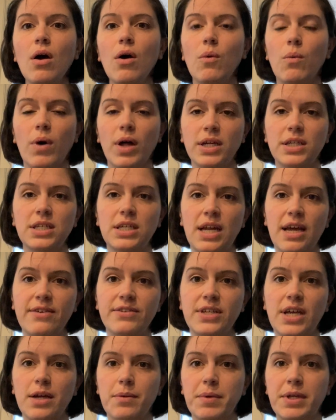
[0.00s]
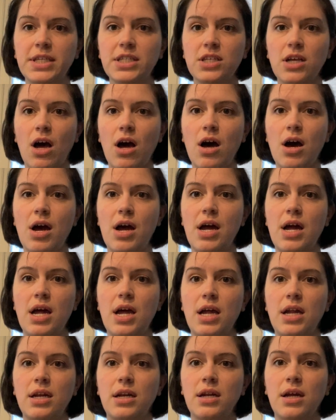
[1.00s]
While it did have segments
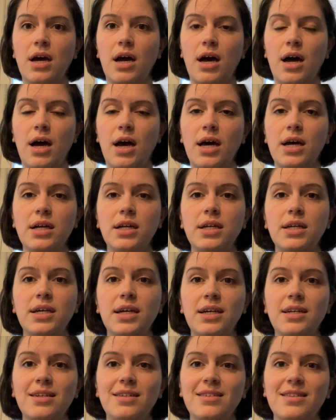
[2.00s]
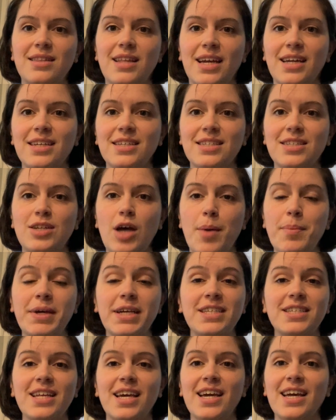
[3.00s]
on uh, things,
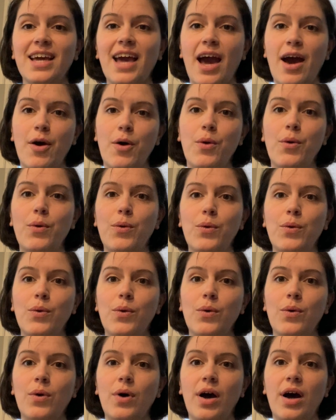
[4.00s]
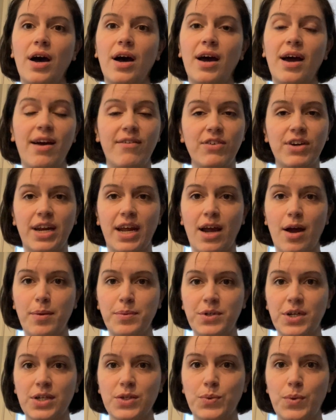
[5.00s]
topics like how uh, everyday
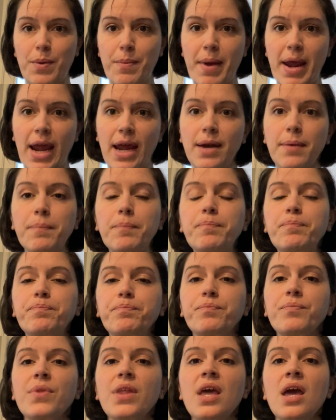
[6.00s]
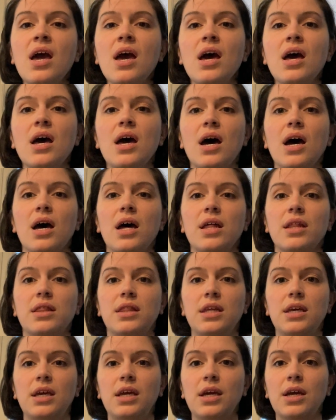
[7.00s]
objects were made,
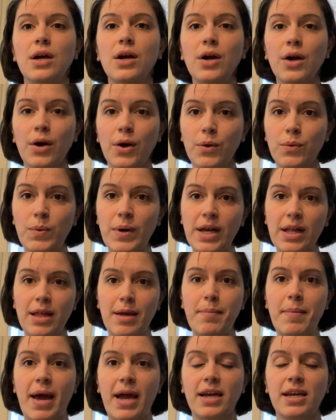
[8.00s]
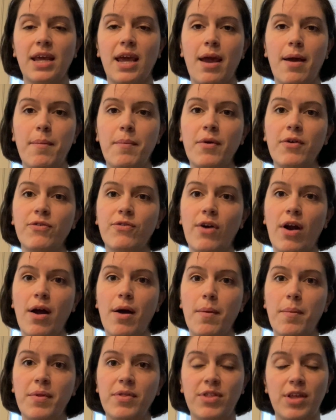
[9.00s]
the real impact came
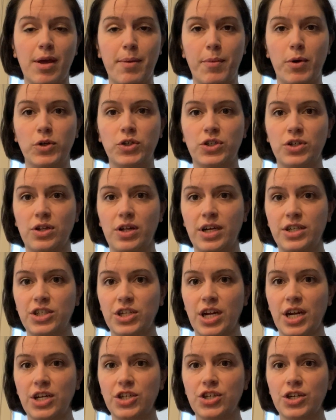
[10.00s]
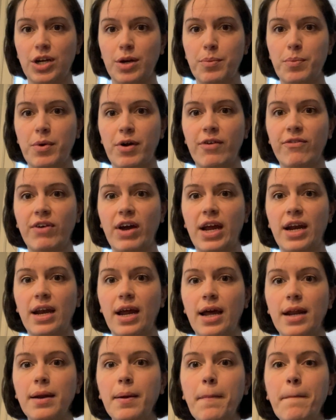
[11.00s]
from the emotional education it
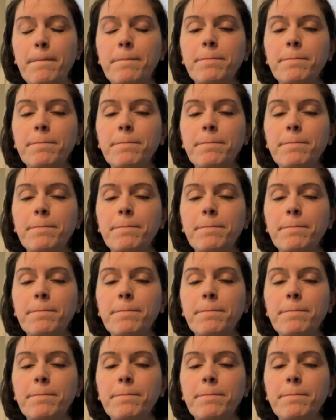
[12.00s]
provided.